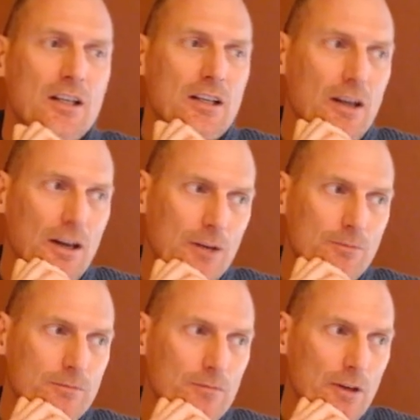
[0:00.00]

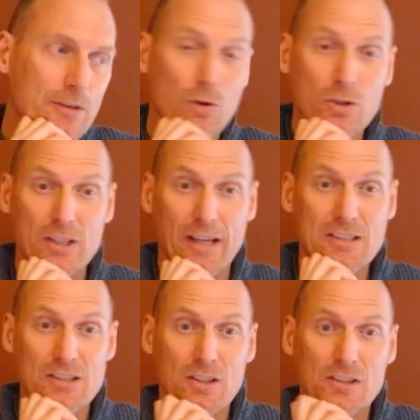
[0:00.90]
Unfortunately, I
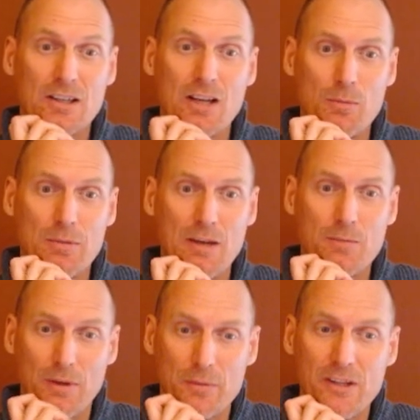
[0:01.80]
just looked it up, and I
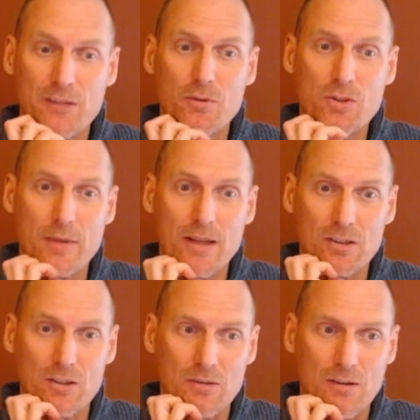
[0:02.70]
believe Bruce
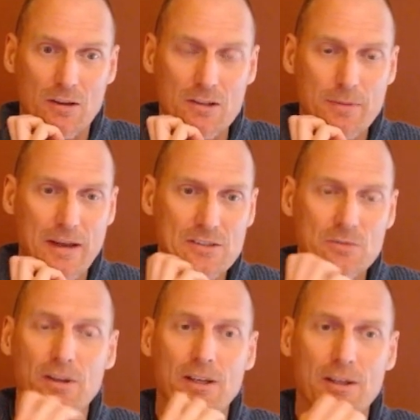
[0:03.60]
Baker has passed
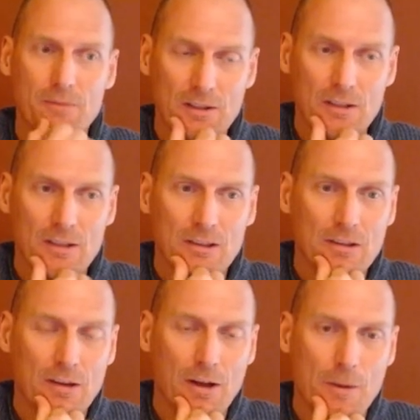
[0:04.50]
away.
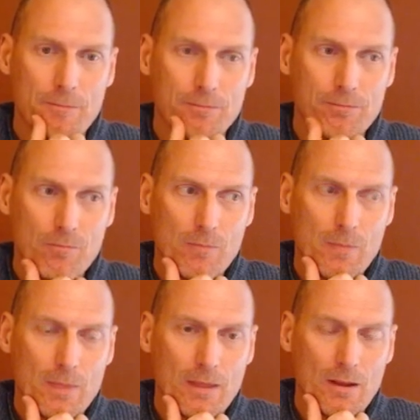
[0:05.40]

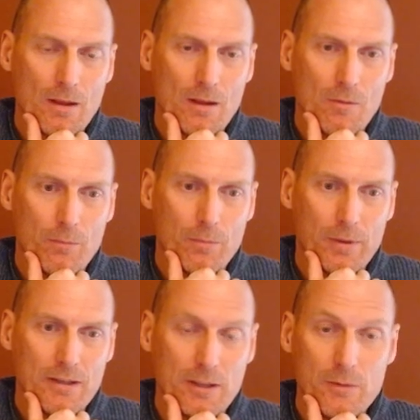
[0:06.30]

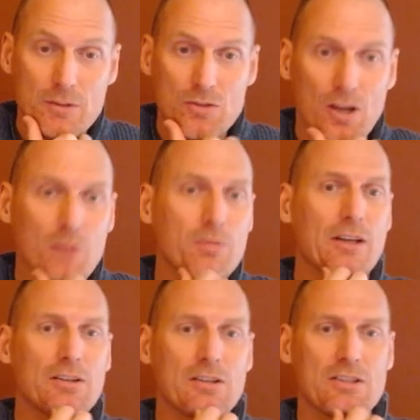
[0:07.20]
But he was a strong
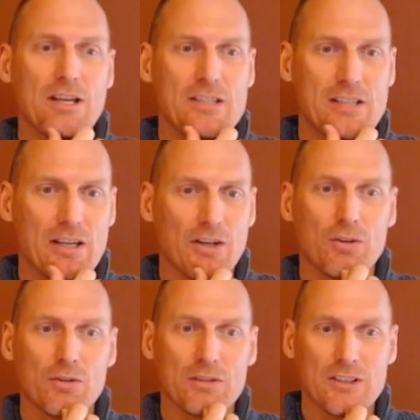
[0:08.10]
player in San
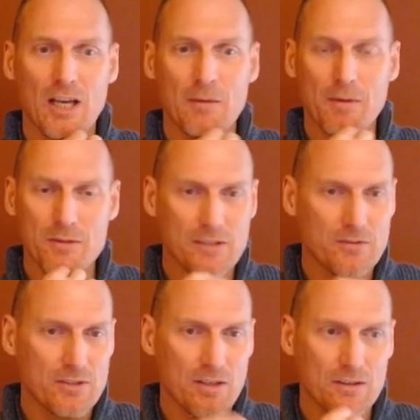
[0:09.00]
Diego at the time I was
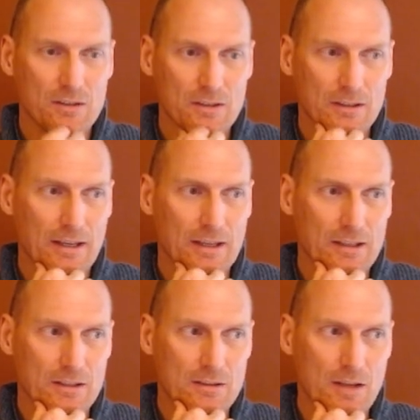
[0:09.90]
living there,
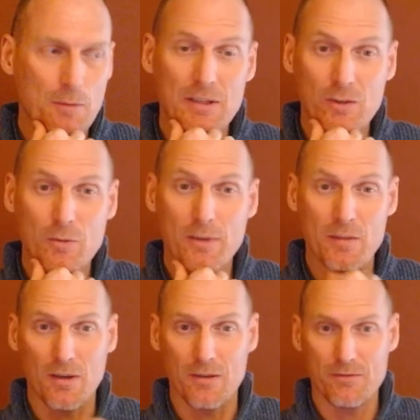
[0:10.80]
and I believe he'd been
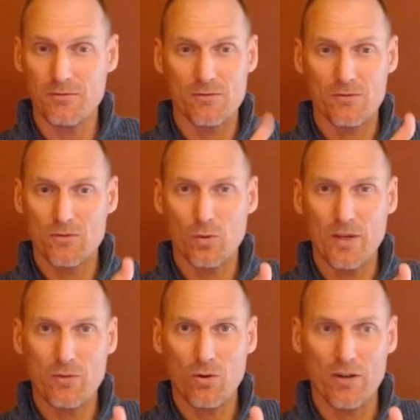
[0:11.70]
above
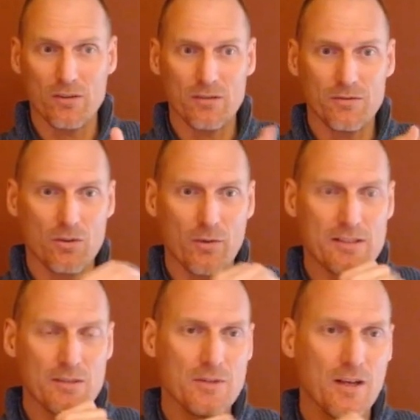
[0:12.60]
2400 for quite
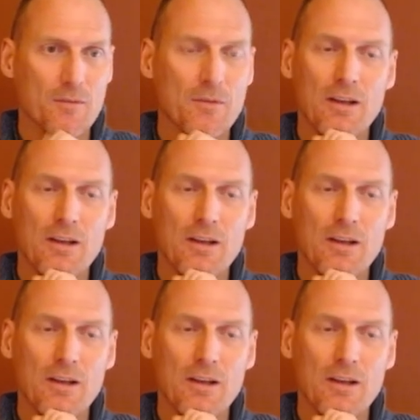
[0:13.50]
some time.